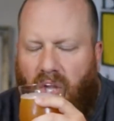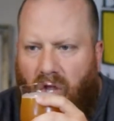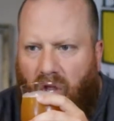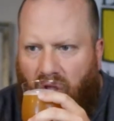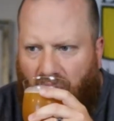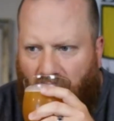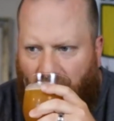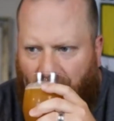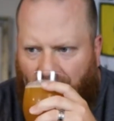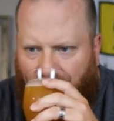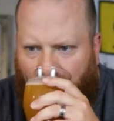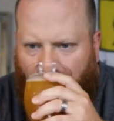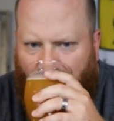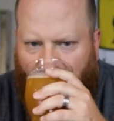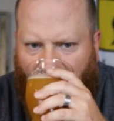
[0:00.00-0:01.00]

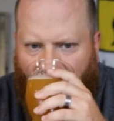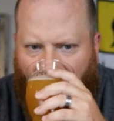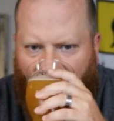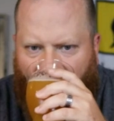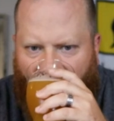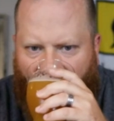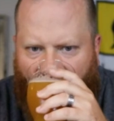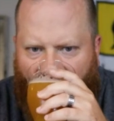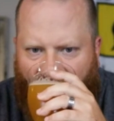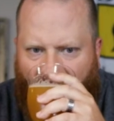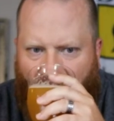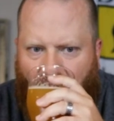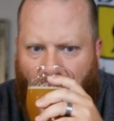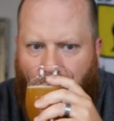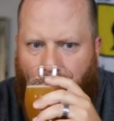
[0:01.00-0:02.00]

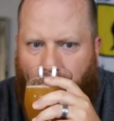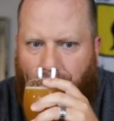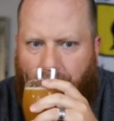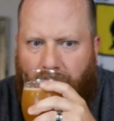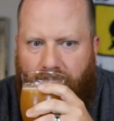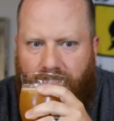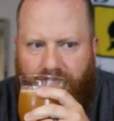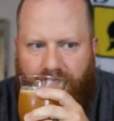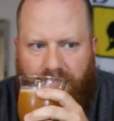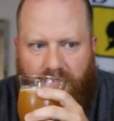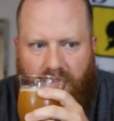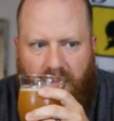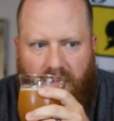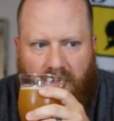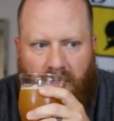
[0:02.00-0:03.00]

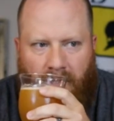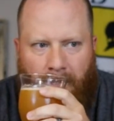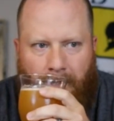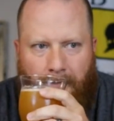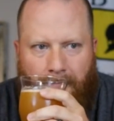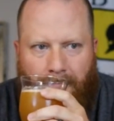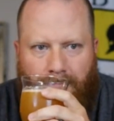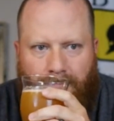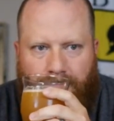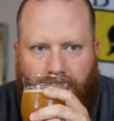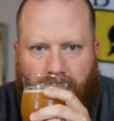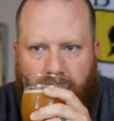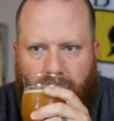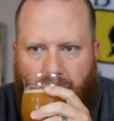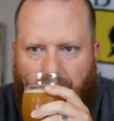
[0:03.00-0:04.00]

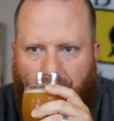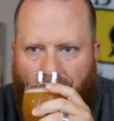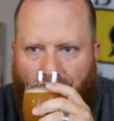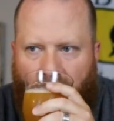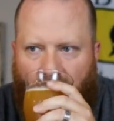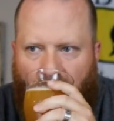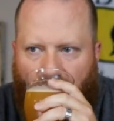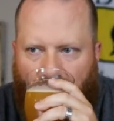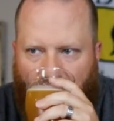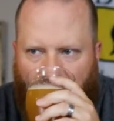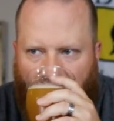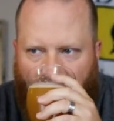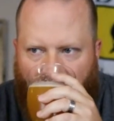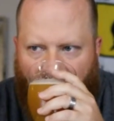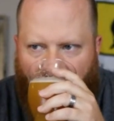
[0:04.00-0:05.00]

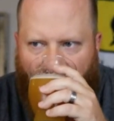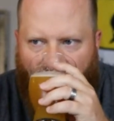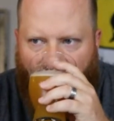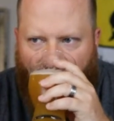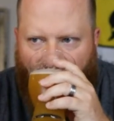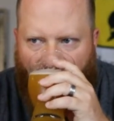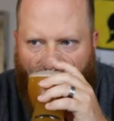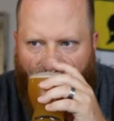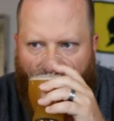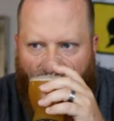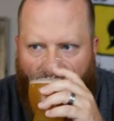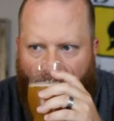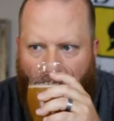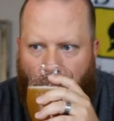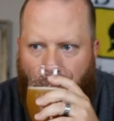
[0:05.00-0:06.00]

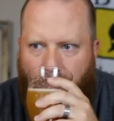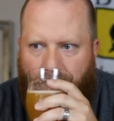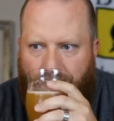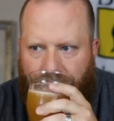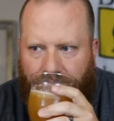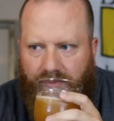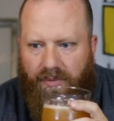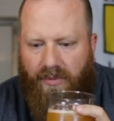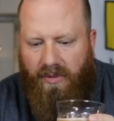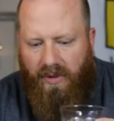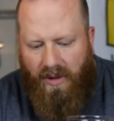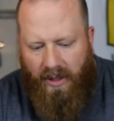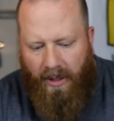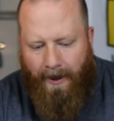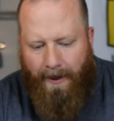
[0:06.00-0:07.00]

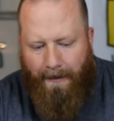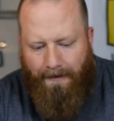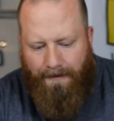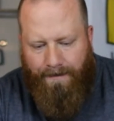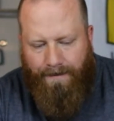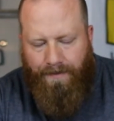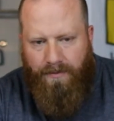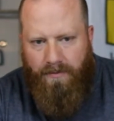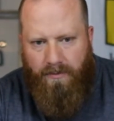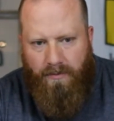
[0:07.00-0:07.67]
Nobody speaks.